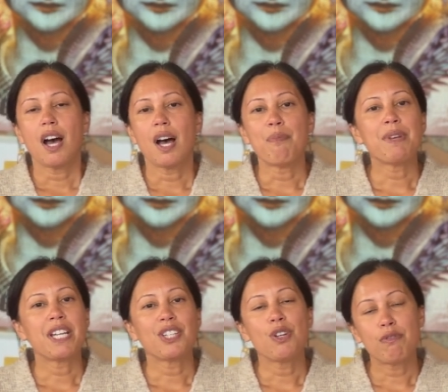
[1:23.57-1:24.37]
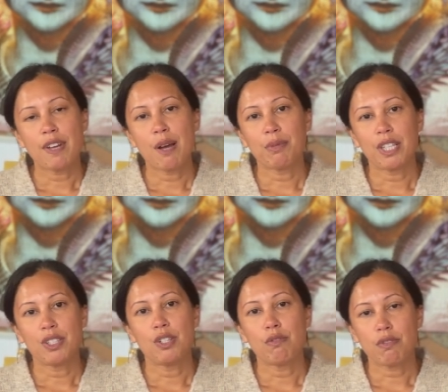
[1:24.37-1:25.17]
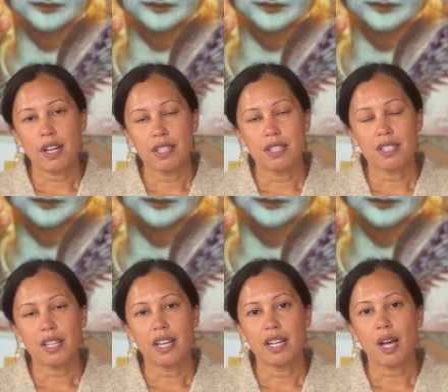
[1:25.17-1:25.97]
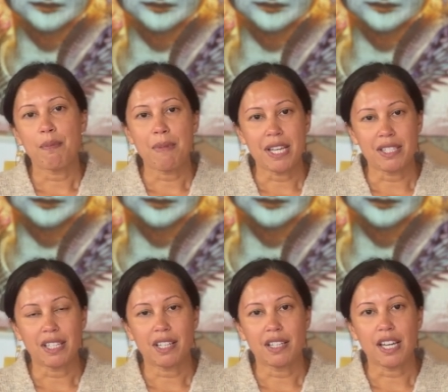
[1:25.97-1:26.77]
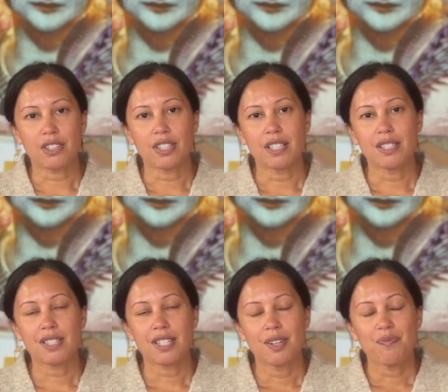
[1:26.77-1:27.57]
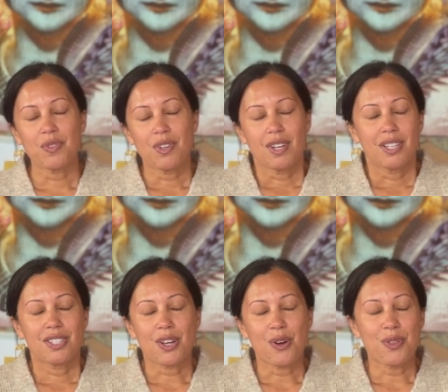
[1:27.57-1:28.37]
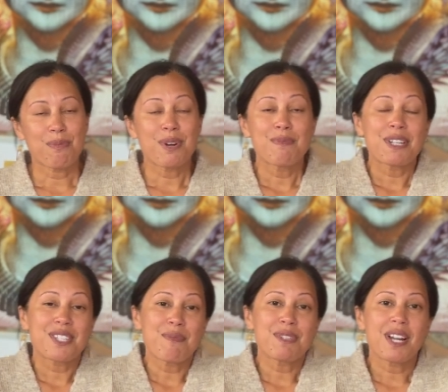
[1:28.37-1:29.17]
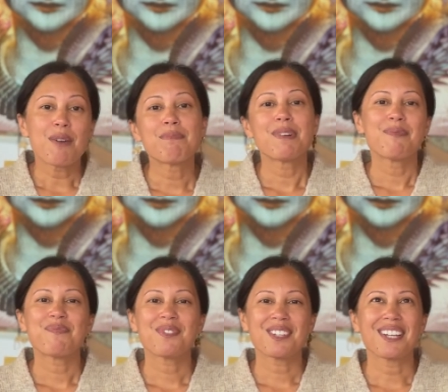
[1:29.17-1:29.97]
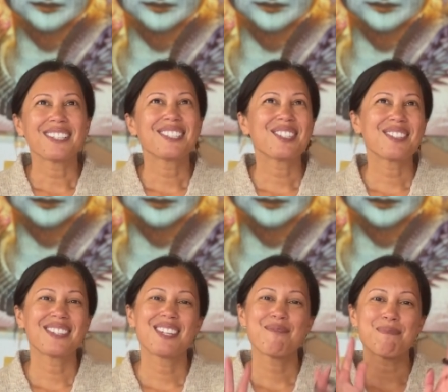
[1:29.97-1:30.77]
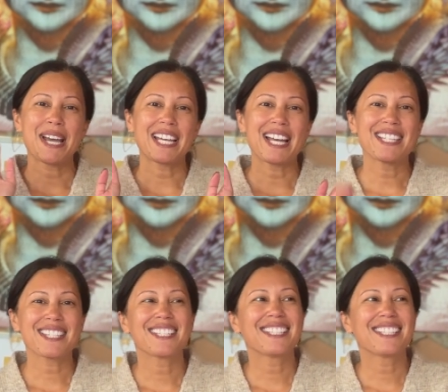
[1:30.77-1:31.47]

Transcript: meeting new family, new friends, and amazing connections. So that pretty much sums it up. Bye guys.